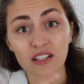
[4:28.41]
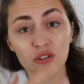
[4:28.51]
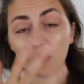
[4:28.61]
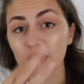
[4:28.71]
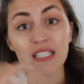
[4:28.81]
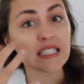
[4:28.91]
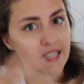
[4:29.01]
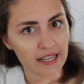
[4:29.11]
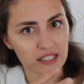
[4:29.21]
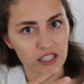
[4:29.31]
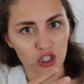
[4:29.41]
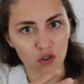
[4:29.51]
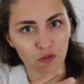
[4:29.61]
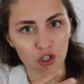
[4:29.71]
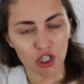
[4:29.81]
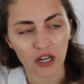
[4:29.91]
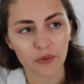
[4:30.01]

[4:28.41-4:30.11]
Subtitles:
So it wasn't a taste issue for sure.